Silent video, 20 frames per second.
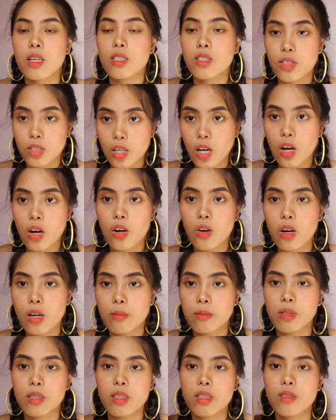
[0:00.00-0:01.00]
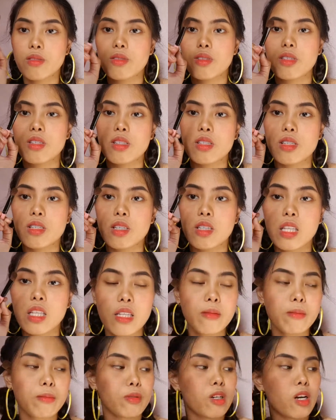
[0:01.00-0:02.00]
So, I'm gonna use this
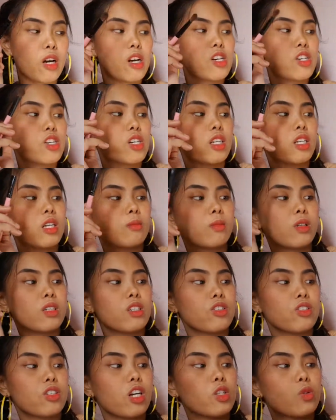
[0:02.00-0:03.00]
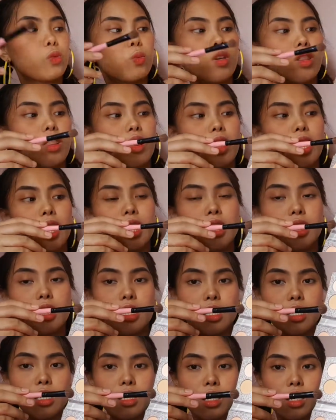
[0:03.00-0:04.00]
clean brush and I'm gonna start with this
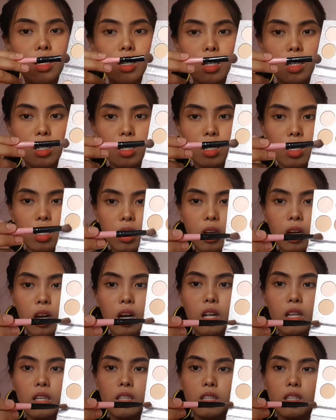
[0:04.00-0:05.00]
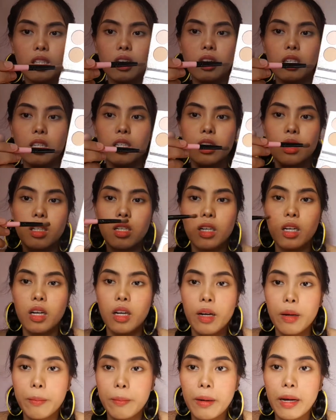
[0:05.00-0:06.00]
color
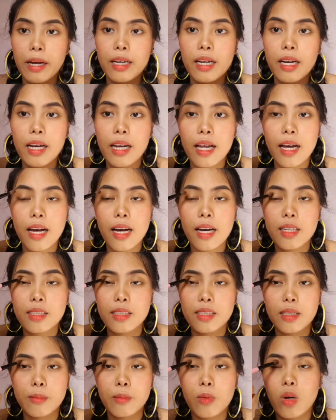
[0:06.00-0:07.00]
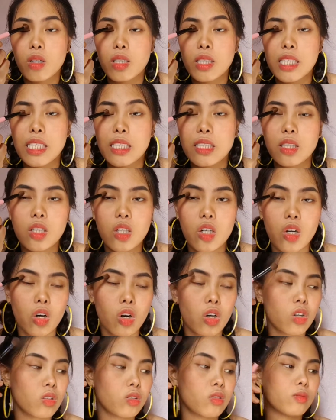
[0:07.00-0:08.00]
para lang sa buong lid ko.
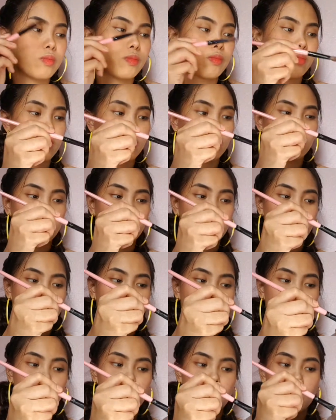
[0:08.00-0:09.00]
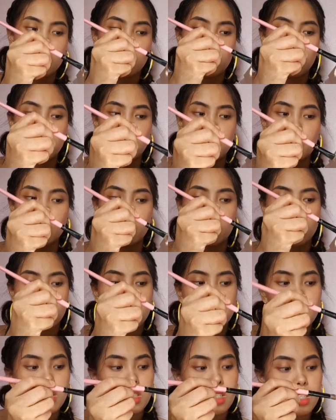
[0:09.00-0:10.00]
I'm just gonna swatch
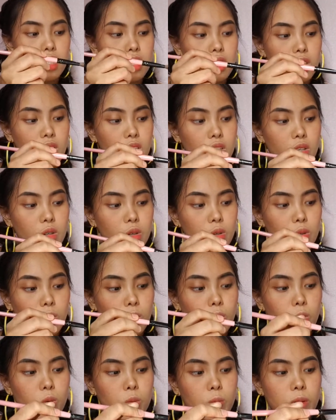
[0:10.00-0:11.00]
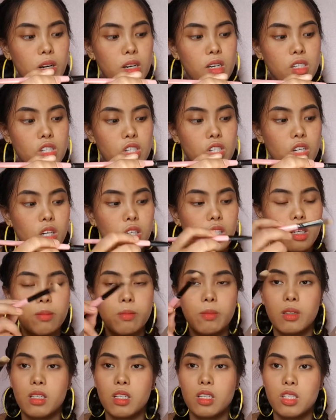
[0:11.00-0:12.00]
this. Oh, parang chalky
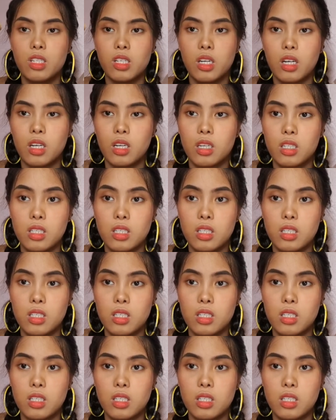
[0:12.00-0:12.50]
pala siya.